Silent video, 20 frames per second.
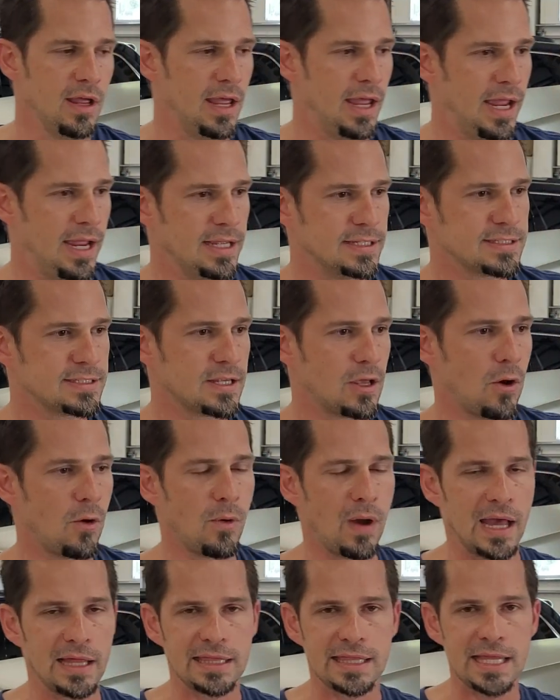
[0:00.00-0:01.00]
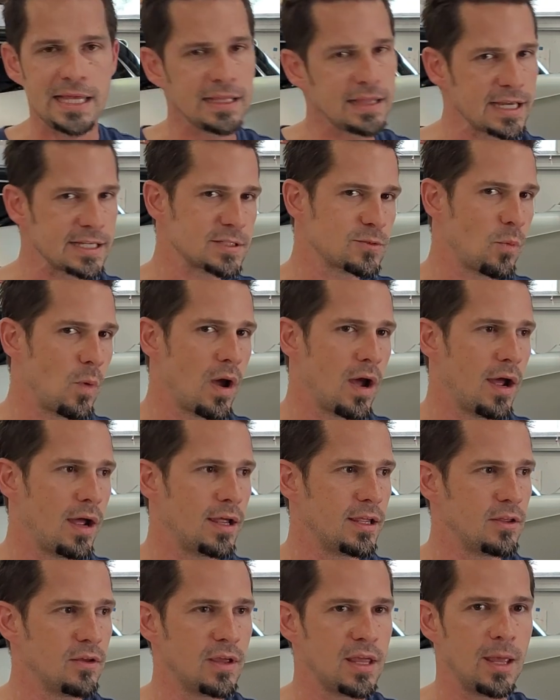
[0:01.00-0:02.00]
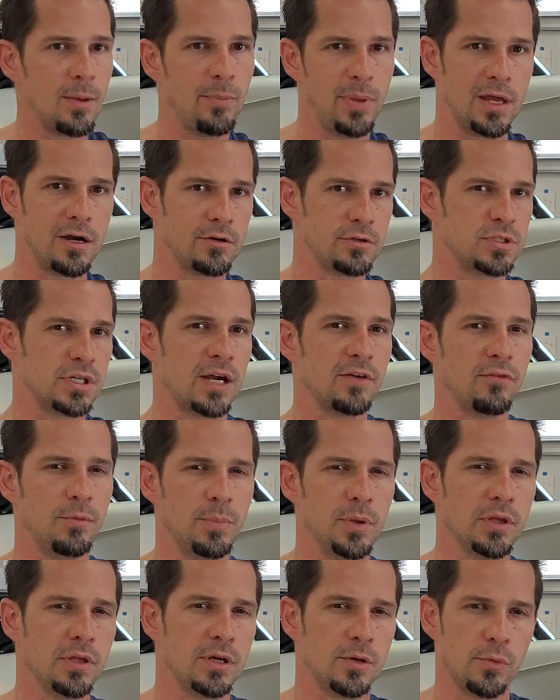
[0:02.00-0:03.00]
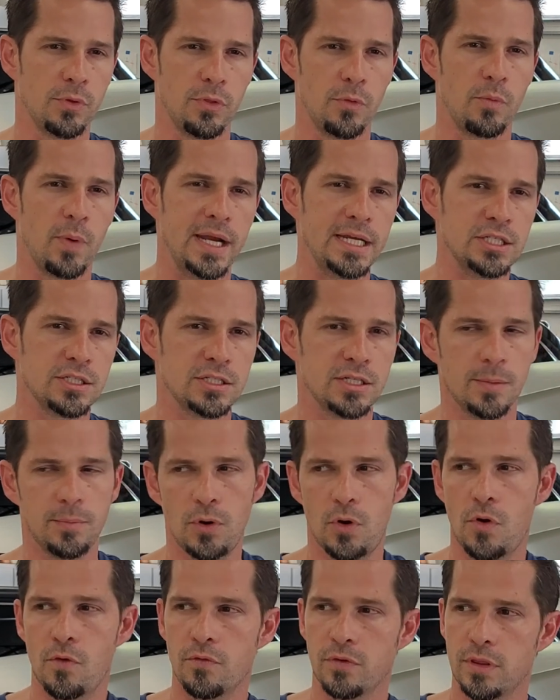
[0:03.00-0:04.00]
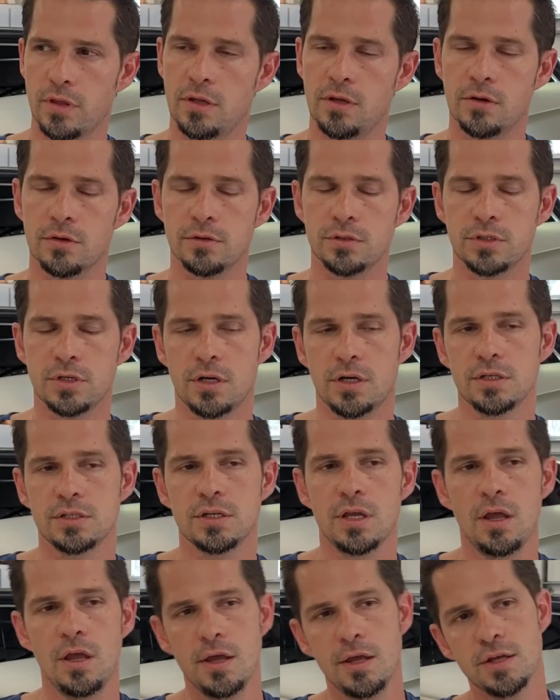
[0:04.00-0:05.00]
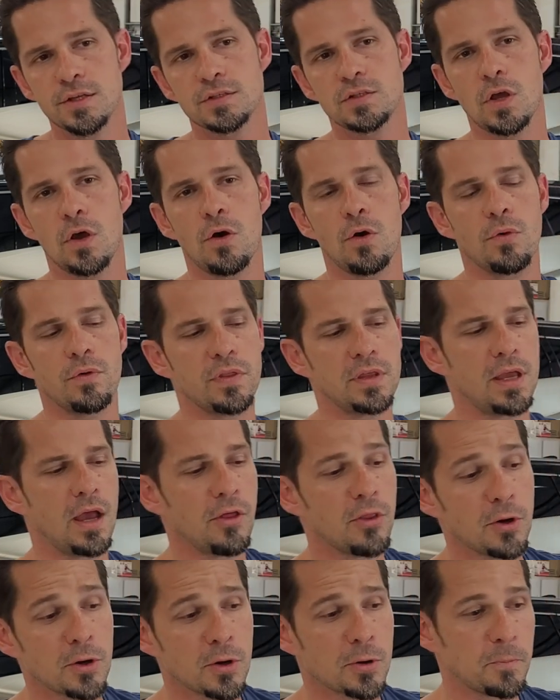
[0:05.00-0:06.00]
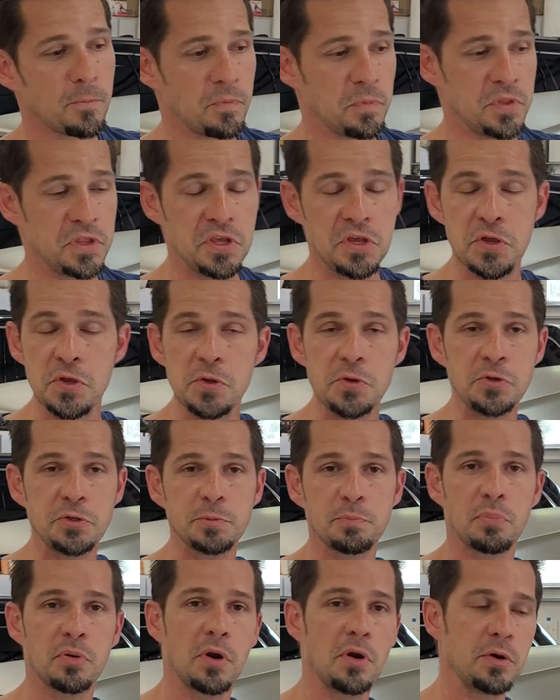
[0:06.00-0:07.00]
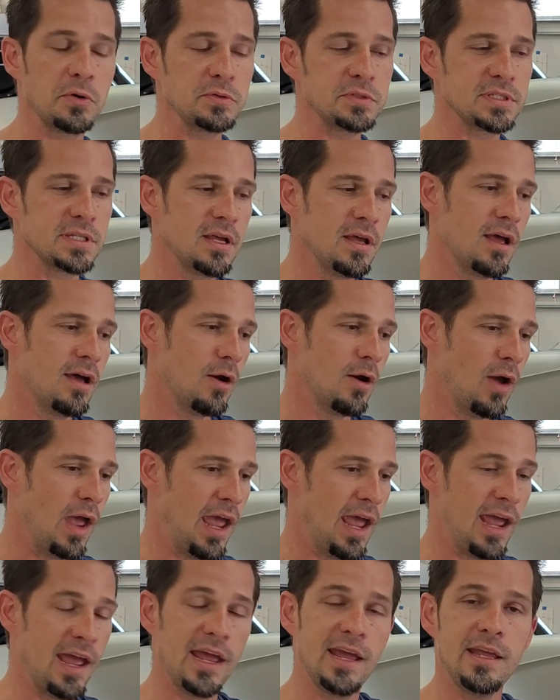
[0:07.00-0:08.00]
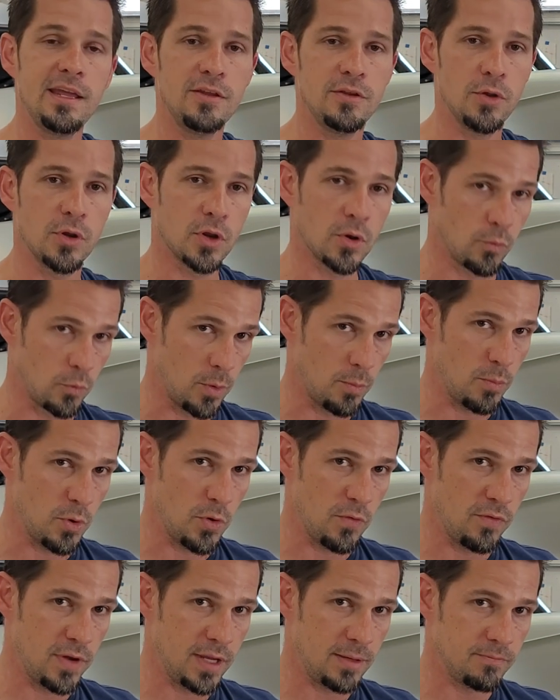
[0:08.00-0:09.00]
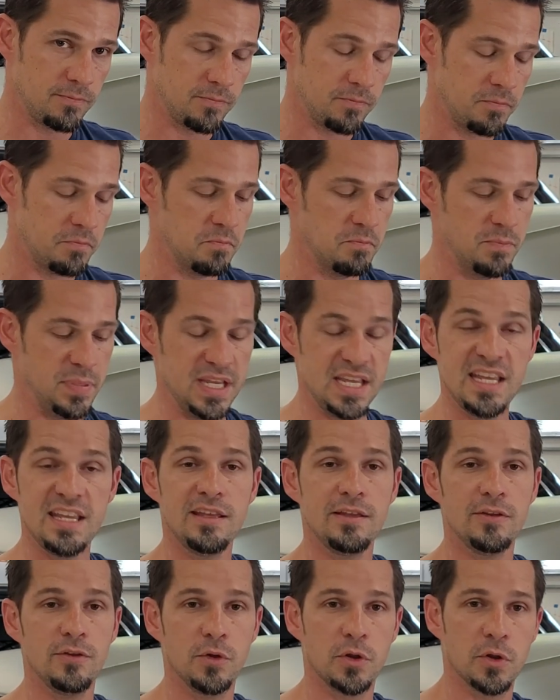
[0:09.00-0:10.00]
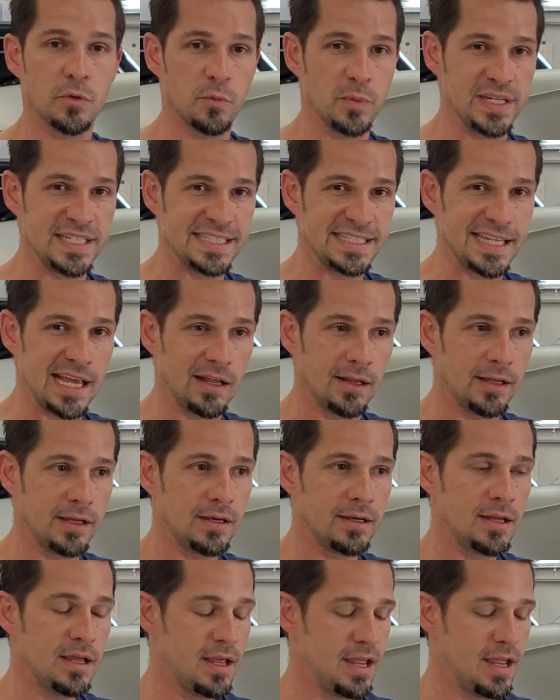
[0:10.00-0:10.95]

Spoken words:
And so I think that's why you get better drivability with the race chip over the Eurocharge. So the other huge pros, A, you can remove it. B, you can resell it.